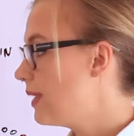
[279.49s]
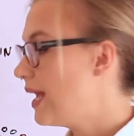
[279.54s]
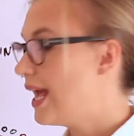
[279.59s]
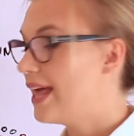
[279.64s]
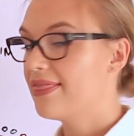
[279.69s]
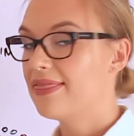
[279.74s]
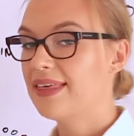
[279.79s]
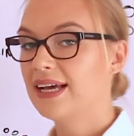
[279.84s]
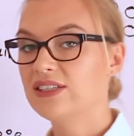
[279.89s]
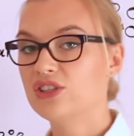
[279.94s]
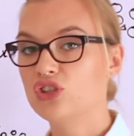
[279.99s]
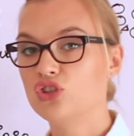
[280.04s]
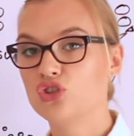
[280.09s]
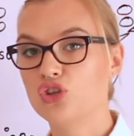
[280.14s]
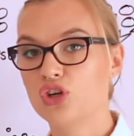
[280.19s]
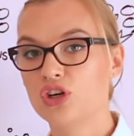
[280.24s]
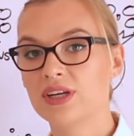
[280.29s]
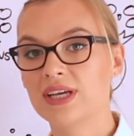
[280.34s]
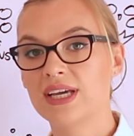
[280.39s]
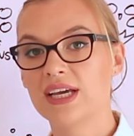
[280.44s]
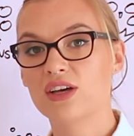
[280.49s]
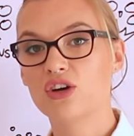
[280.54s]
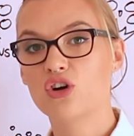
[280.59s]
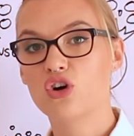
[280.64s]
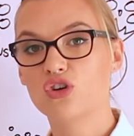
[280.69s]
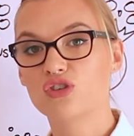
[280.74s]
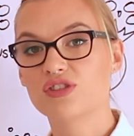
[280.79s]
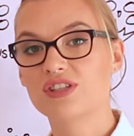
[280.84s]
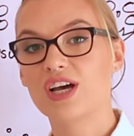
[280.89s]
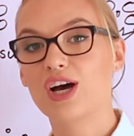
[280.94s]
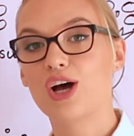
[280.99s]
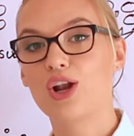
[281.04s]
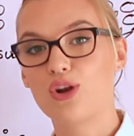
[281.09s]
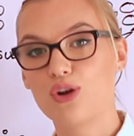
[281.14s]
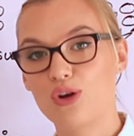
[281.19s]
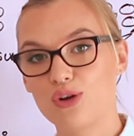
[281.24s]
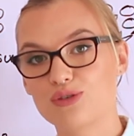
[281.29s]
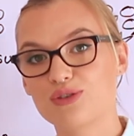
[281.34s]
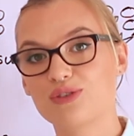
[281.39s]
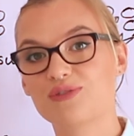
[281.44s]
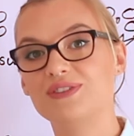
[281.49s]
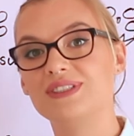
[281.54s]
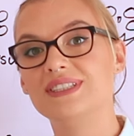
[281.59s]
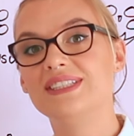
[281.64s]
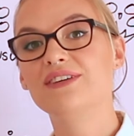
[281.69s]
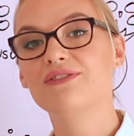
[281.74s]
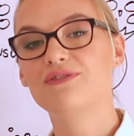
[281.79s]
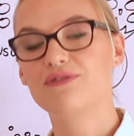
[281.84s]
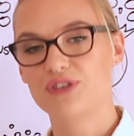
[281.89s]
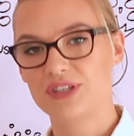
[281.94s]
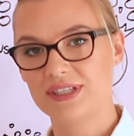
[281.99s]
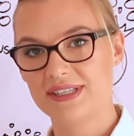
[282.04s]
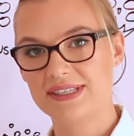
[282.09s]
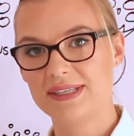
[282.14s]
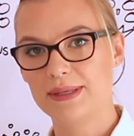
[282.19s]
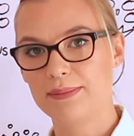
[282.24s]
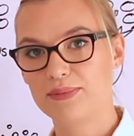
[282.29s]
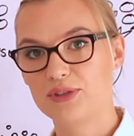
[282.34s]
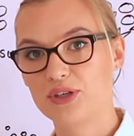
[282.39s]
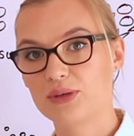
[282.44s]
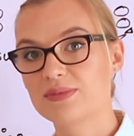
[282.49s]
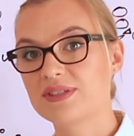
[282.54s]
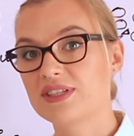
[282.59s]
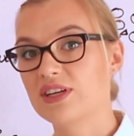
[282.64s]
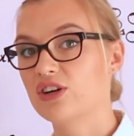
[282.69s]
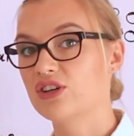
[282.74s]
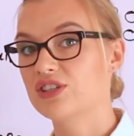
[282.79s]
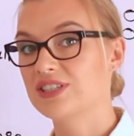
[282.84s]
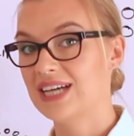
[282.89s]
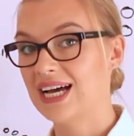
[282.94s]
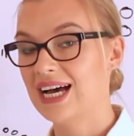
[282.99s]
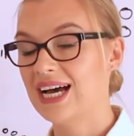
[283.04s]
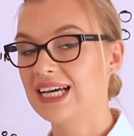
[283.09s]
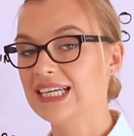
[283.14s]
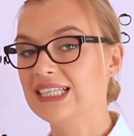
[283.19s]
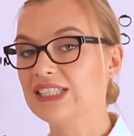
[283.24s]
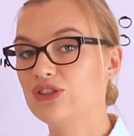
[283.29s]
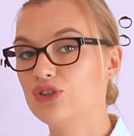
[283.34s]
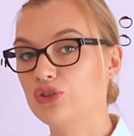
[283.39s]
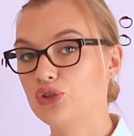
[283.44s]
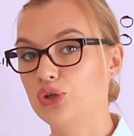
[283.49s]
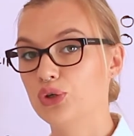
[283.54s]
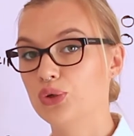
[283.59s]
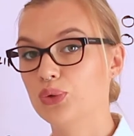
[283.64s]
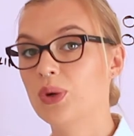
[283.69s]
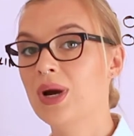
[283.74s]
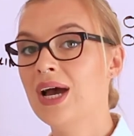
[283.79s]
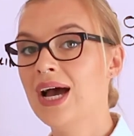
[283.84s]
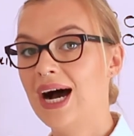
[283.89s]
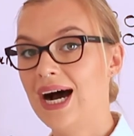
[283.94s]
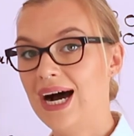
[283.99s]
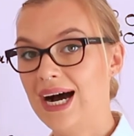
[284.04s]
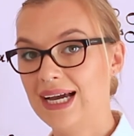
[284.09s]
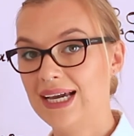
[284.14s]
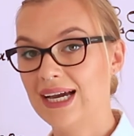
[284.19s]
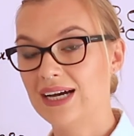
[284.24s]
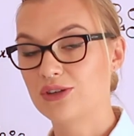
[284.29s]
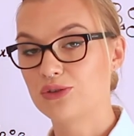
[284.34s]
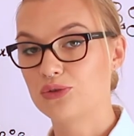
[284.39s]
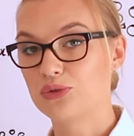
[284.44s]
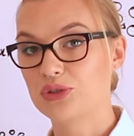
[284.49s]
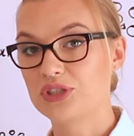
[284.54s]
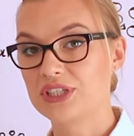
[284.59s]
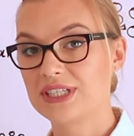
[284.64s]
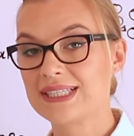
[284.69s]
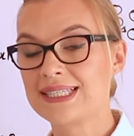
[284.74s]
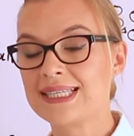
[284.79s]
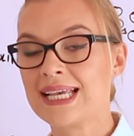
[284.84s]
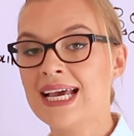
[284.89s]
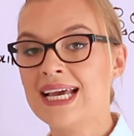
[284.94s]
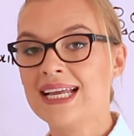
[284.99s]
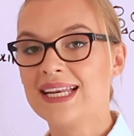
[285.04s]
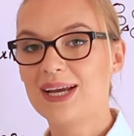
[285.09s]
And that in turn can cause a lot of different symptoms that are tied to high androgens.